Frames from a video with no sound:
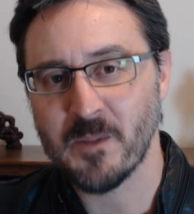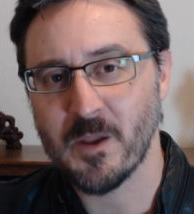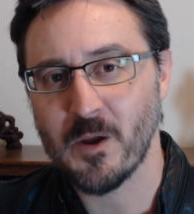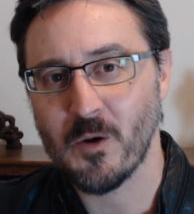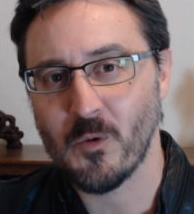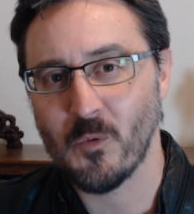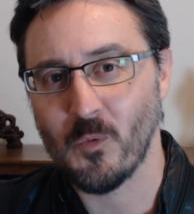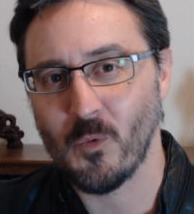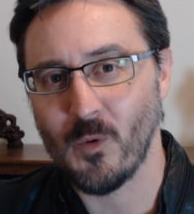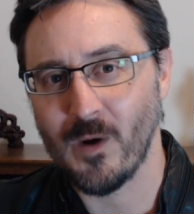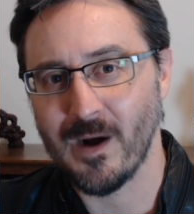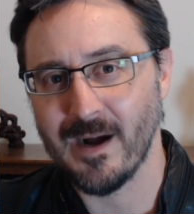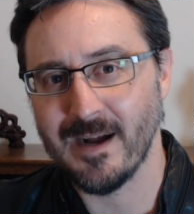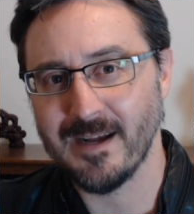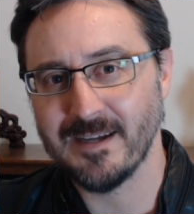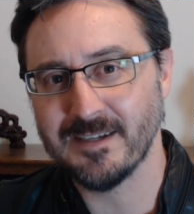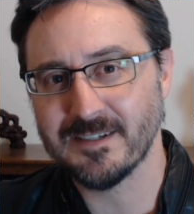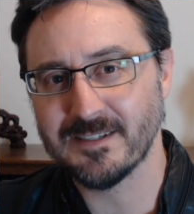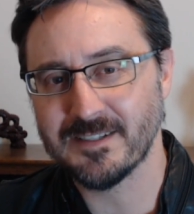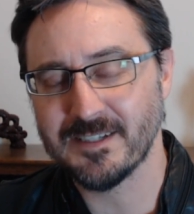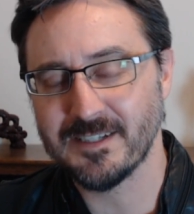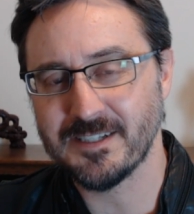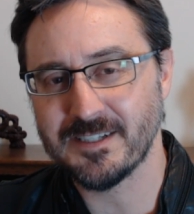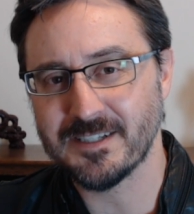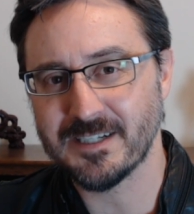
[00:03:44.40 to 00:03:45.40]
Why
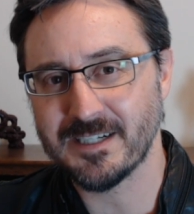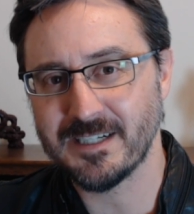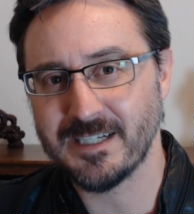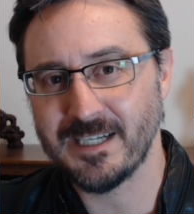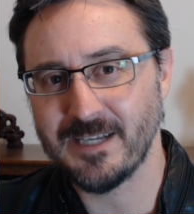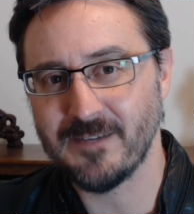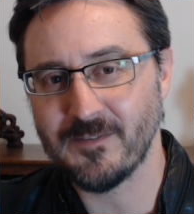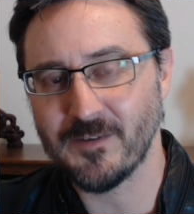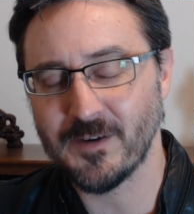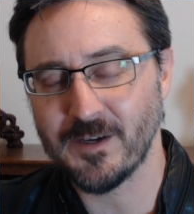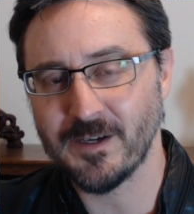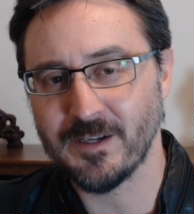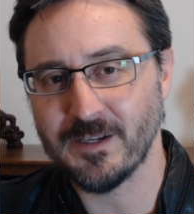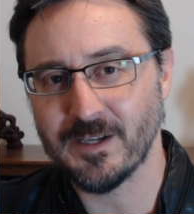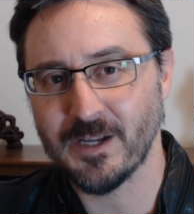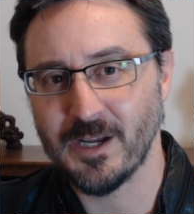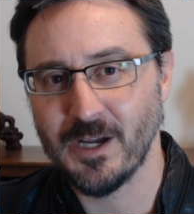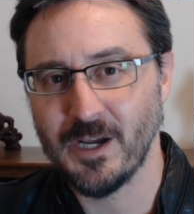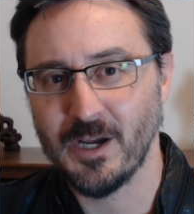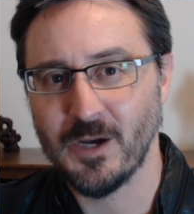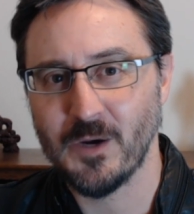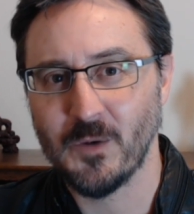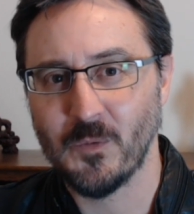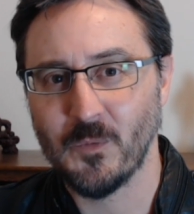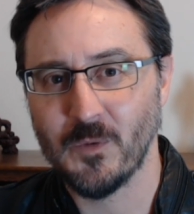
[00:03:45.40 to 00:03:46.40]
is this significant?
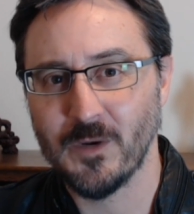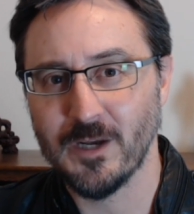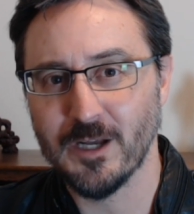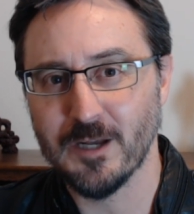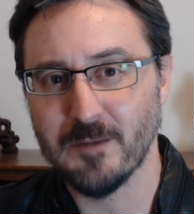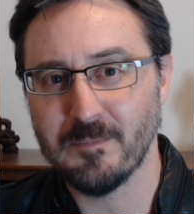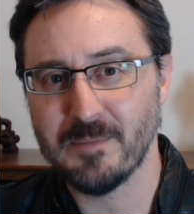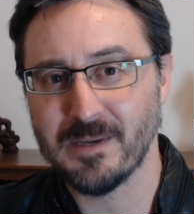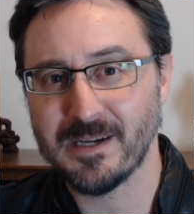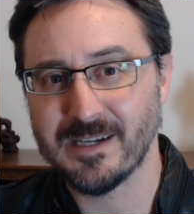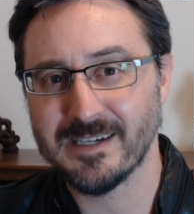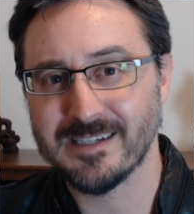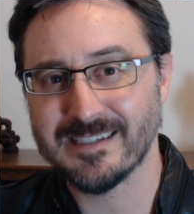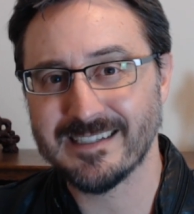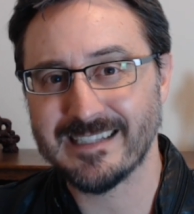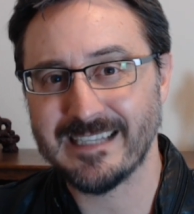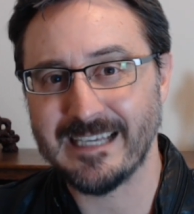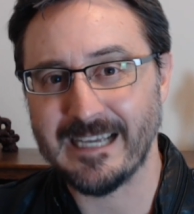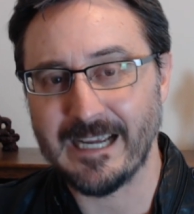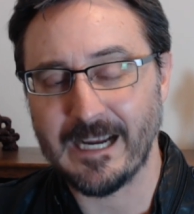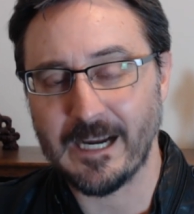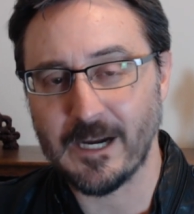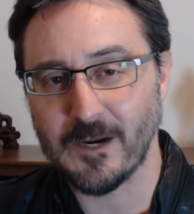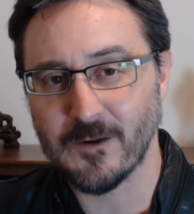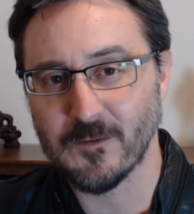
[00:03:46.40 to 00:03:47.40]
Well, because
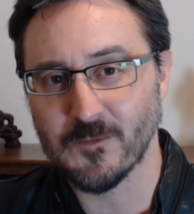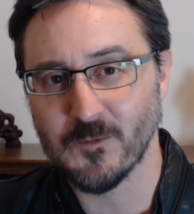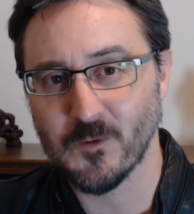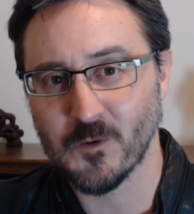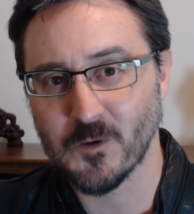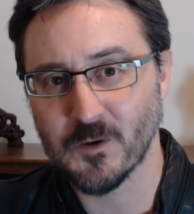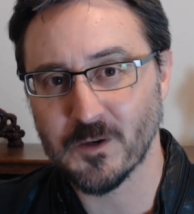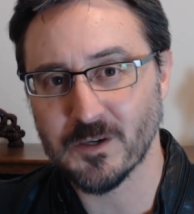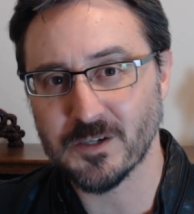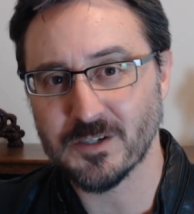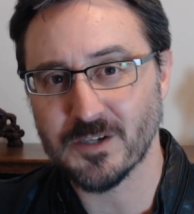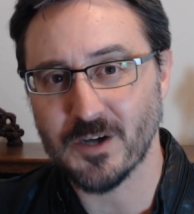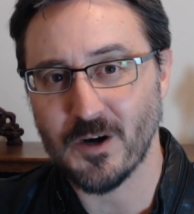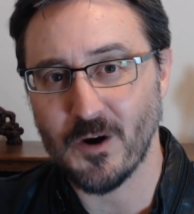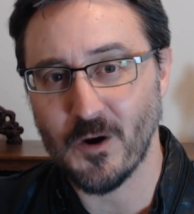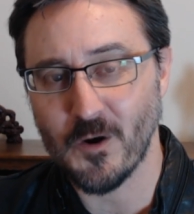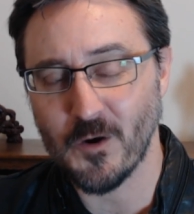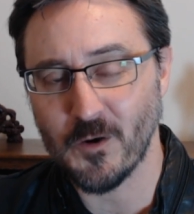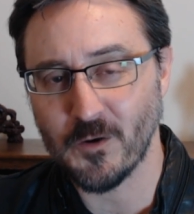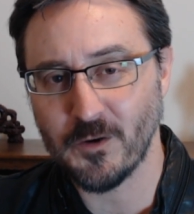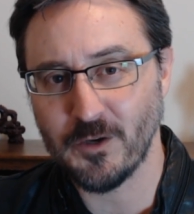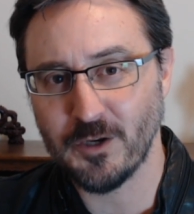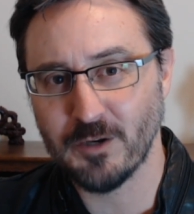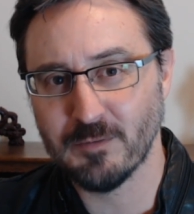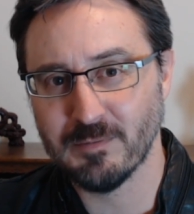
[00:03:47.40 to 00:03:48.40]
the Air Force
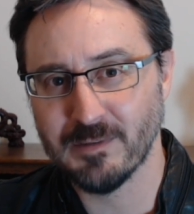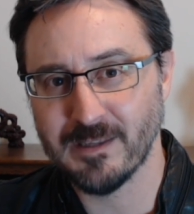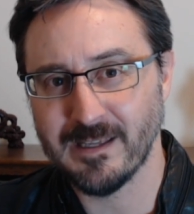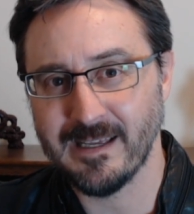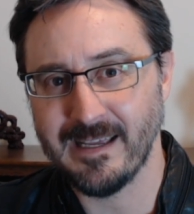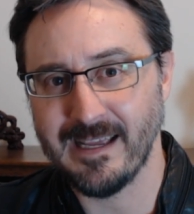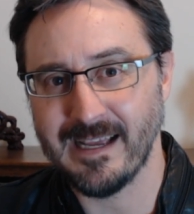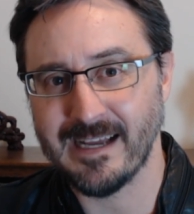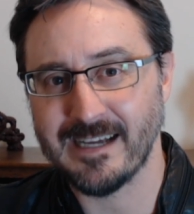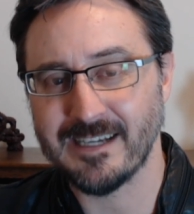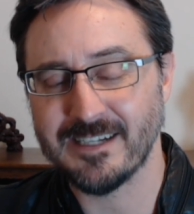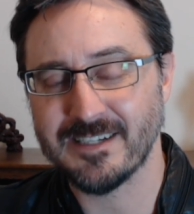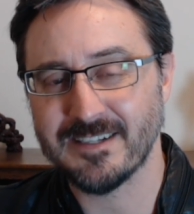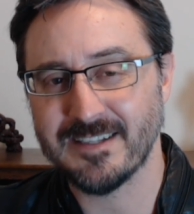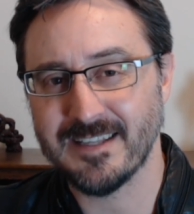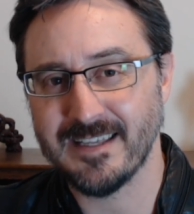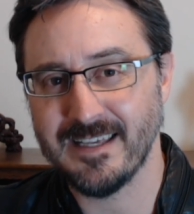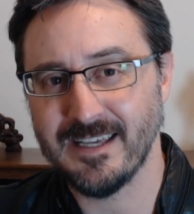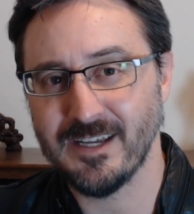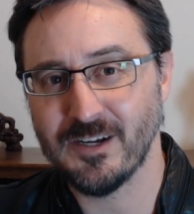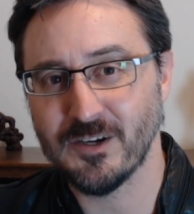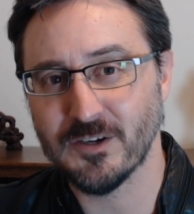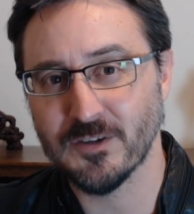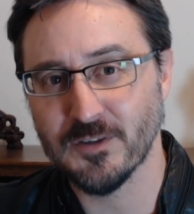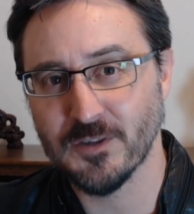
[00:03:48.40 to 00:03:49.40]
arguably has
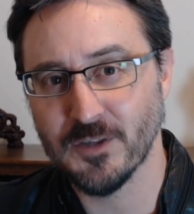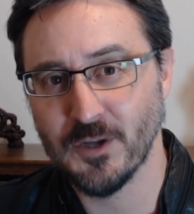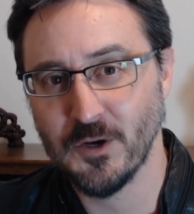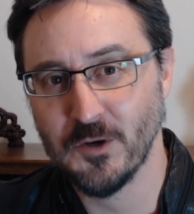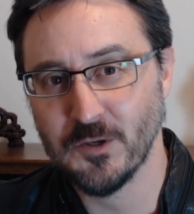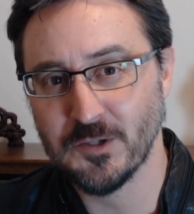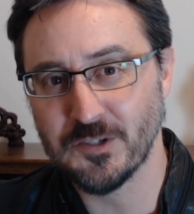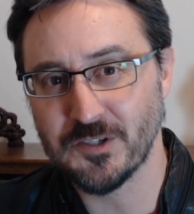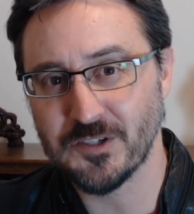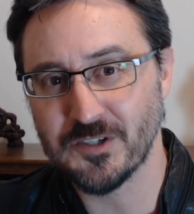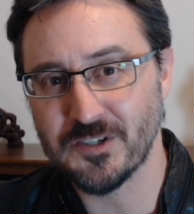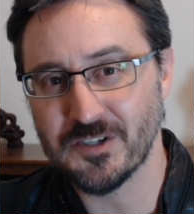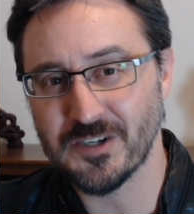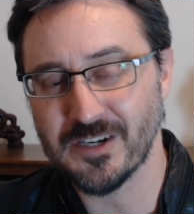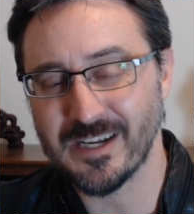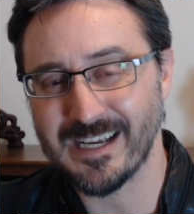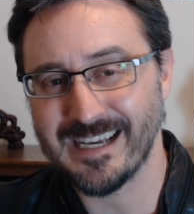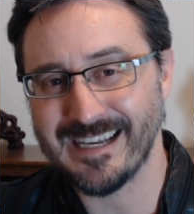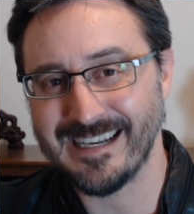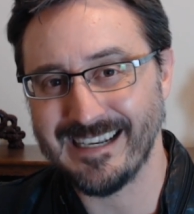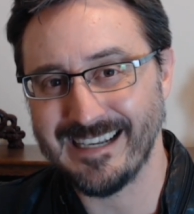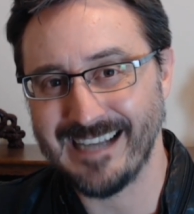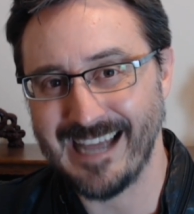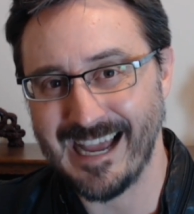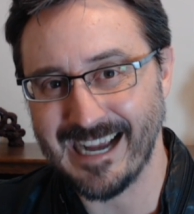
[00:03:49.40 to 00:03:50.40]
the closest
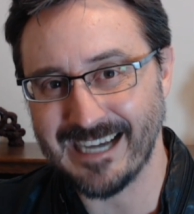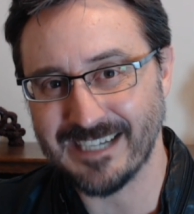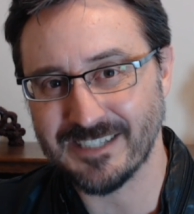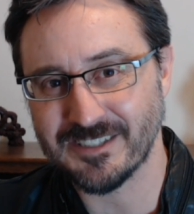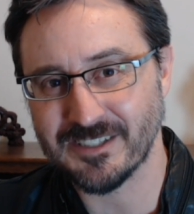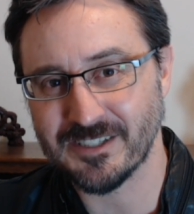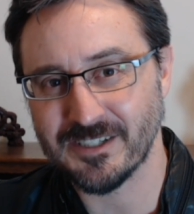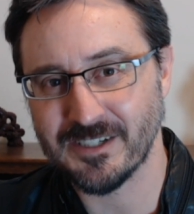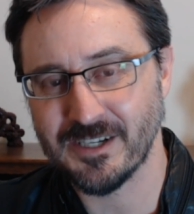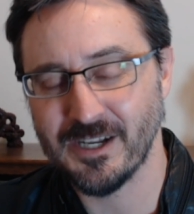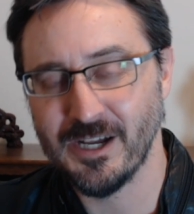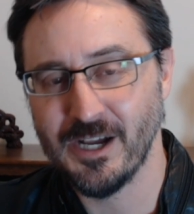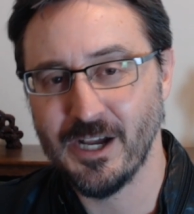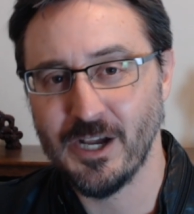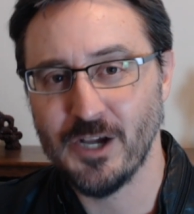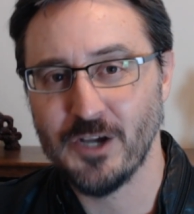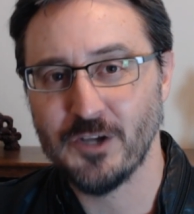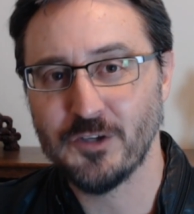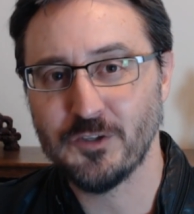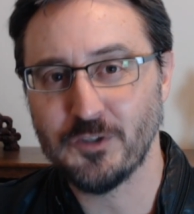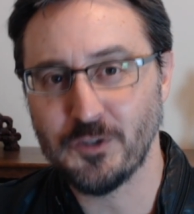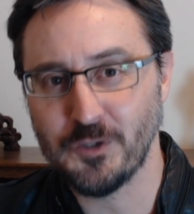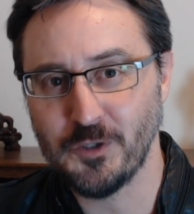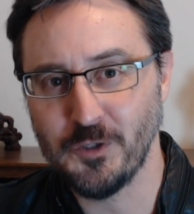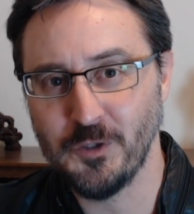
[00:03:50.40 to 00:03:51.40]
connection
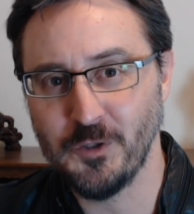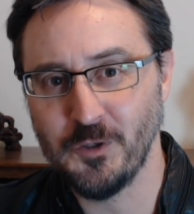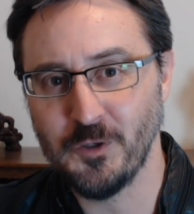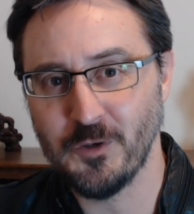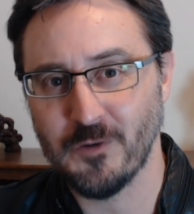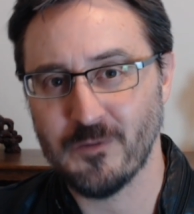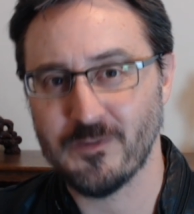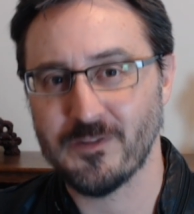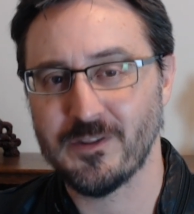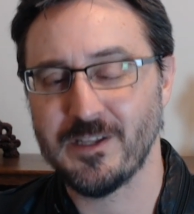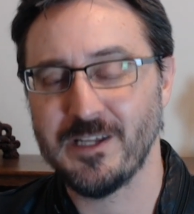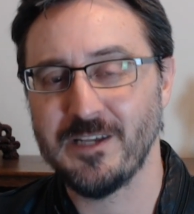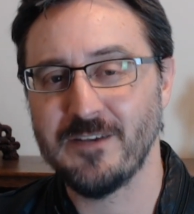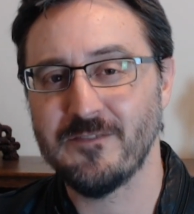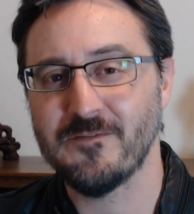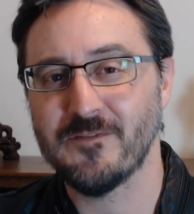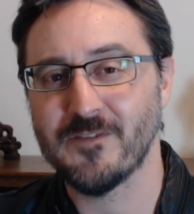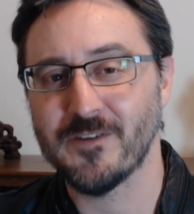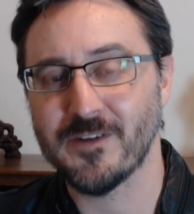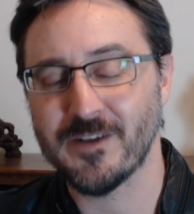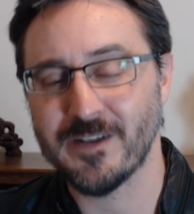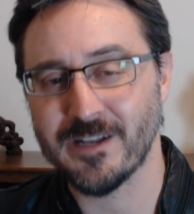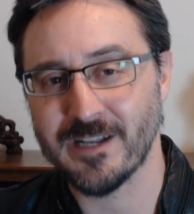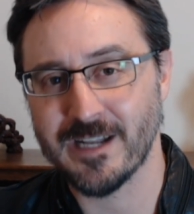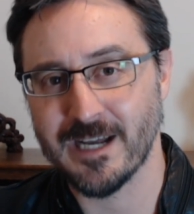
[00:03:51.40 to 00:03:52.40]
to the
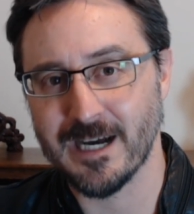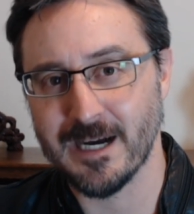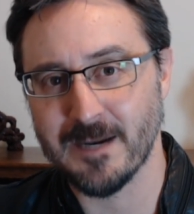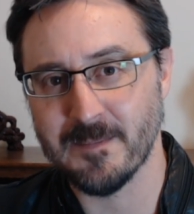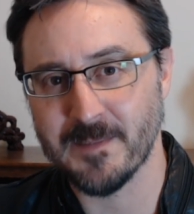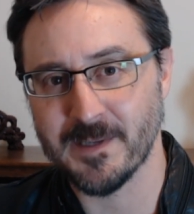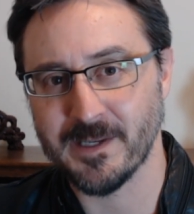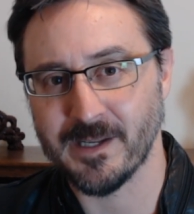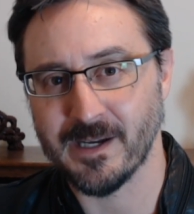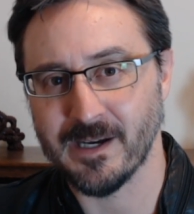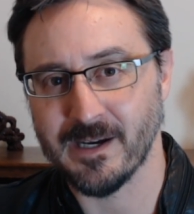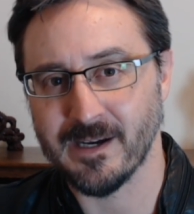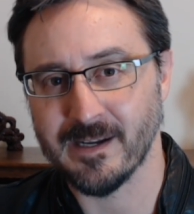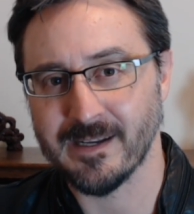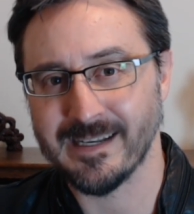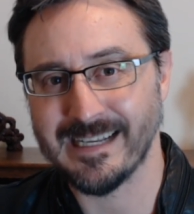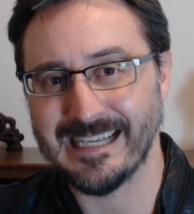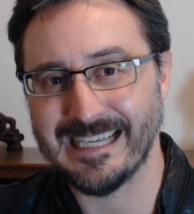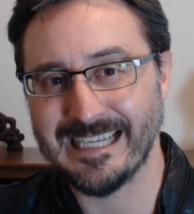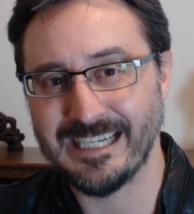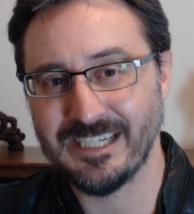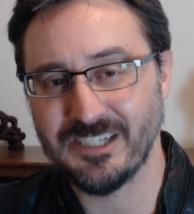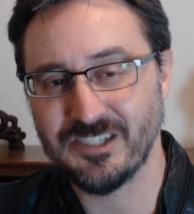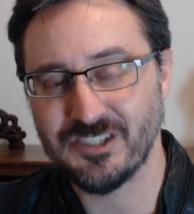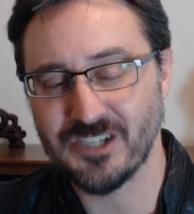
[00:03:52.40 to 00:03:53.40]
phenomenon
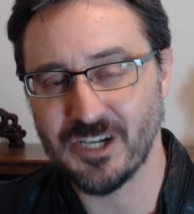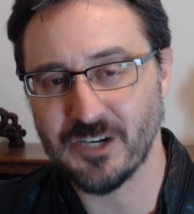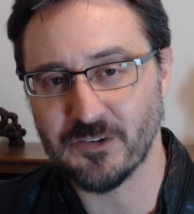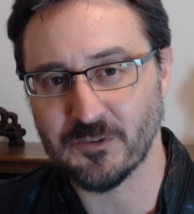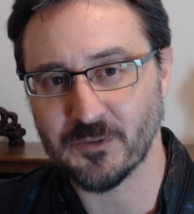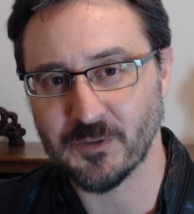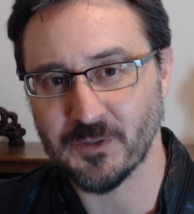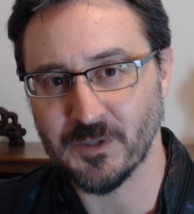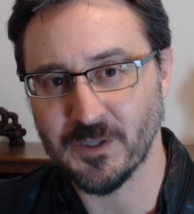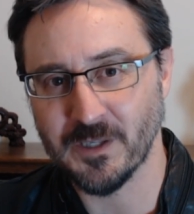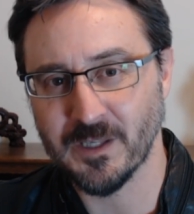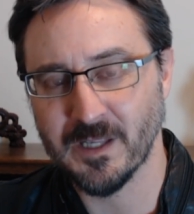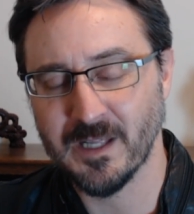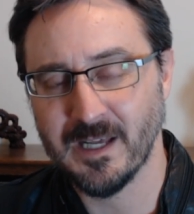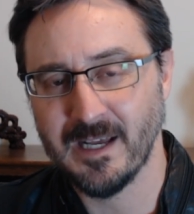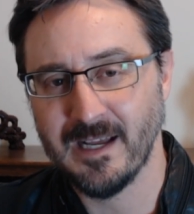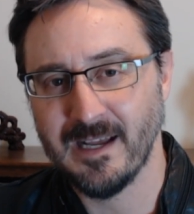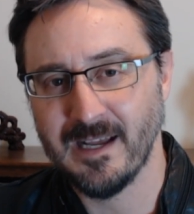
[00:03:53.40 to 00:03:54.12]
in general.